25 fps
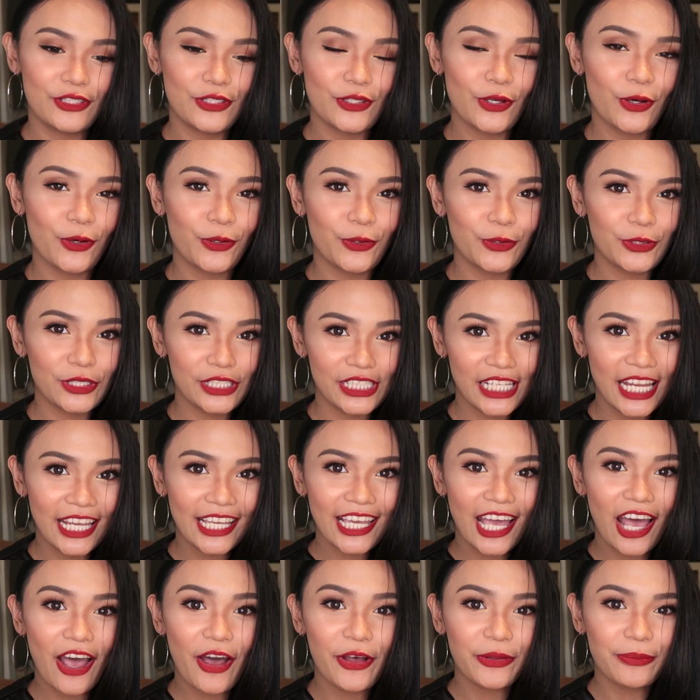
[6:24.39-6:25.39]
So
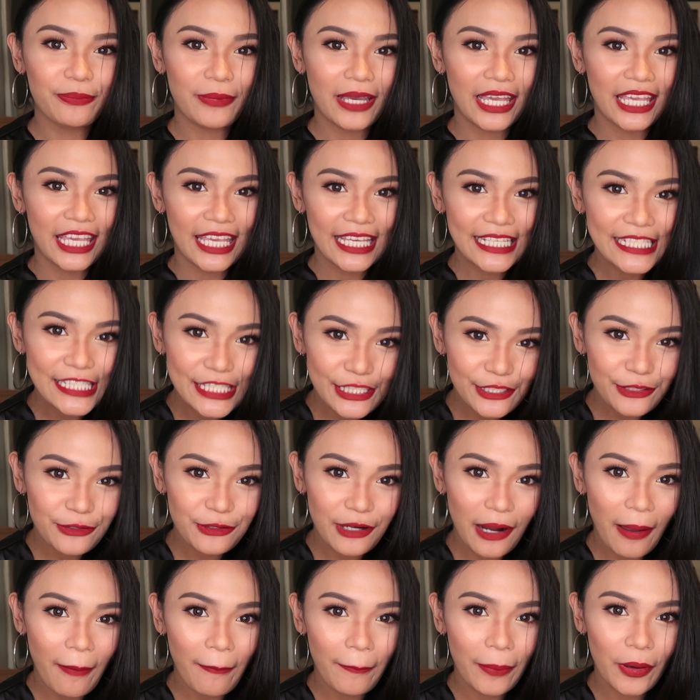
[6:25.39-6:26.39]
check out my
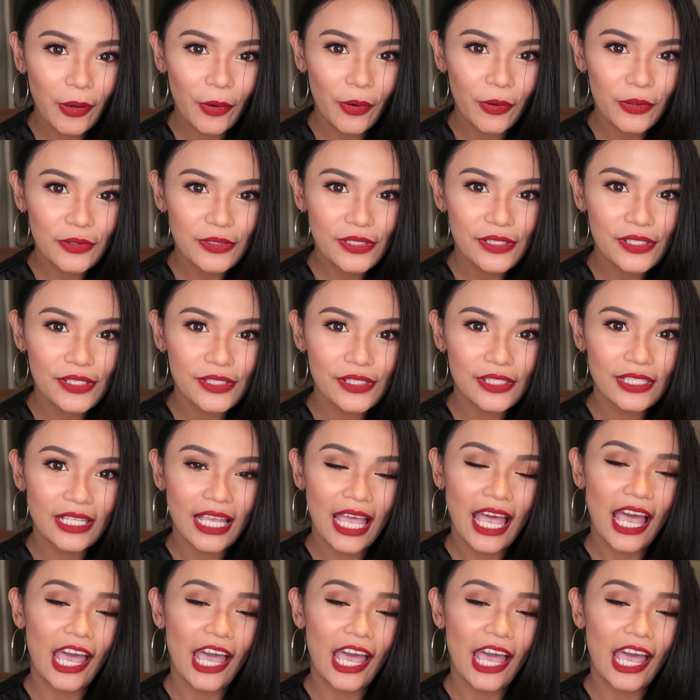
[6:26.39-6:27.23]
Instagram post.